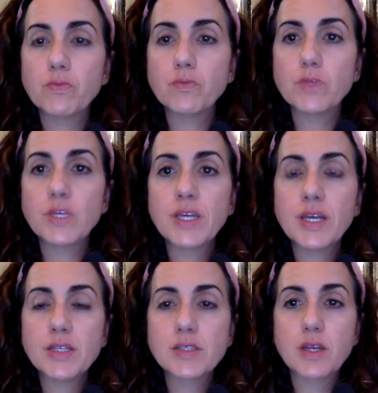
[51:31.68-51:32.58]
Nick
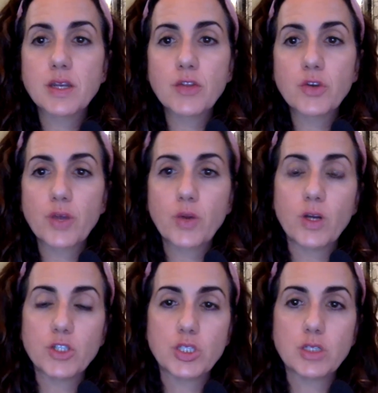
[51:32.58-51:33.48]
has another great
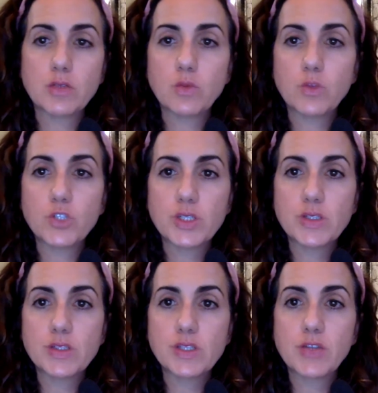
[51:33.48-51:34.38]
question, which
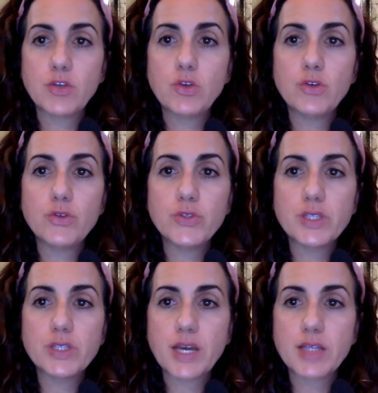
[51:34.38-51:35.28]
is, can you use the
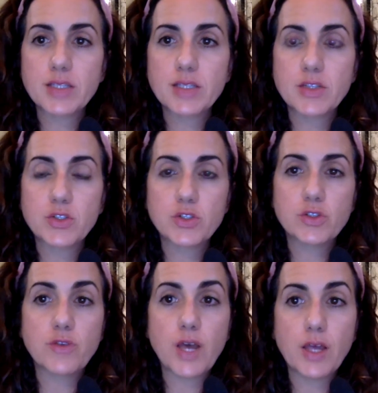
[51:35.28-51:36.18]
tax assessor's
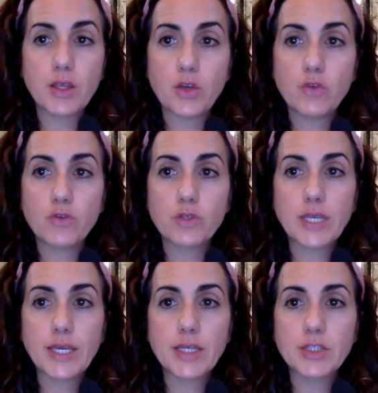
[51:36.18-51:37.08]
value for
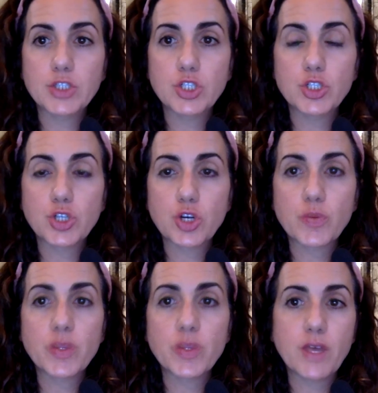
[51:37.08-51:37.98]
land to
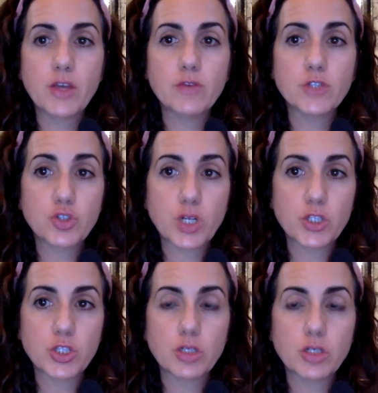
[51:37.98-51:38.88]
determine the value of a
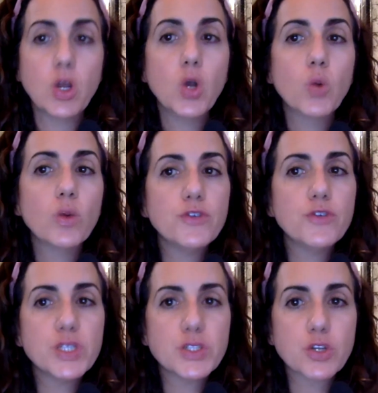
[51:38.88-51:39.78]
structure? What if you
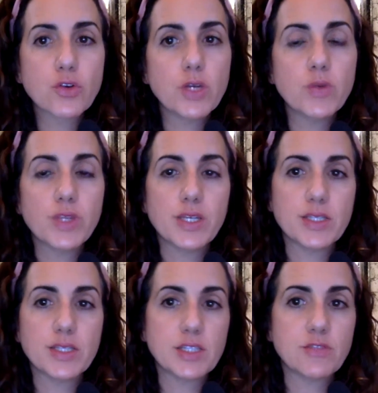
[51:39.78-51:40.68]
disagree with the
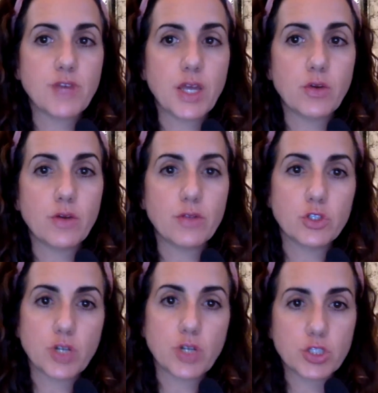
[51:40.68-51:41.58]
assessed value of the
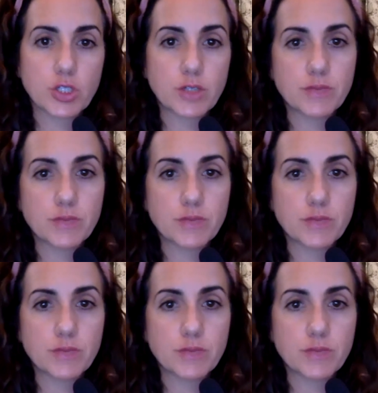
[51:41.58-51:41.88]
structure?